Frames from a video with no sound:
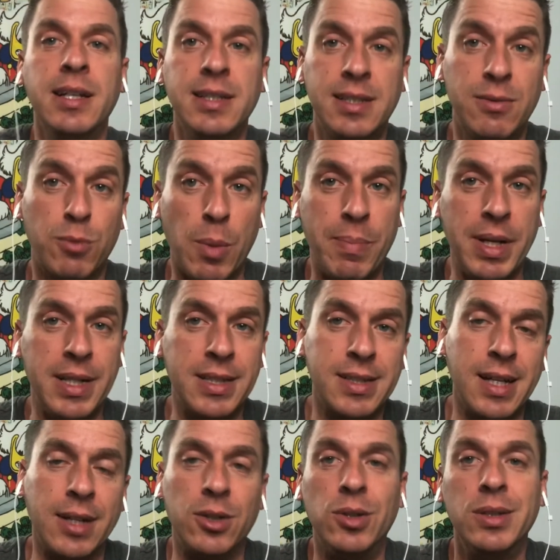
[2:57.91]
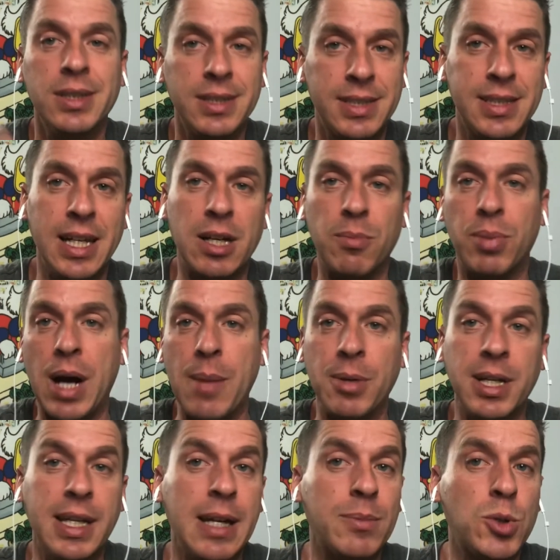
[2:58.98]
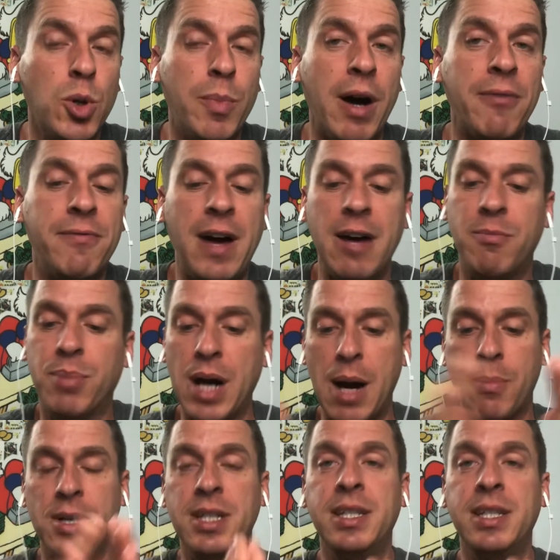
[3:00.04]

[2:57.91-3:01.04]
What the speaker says: Repeat the cycle. Second property, get up to about 5 properties,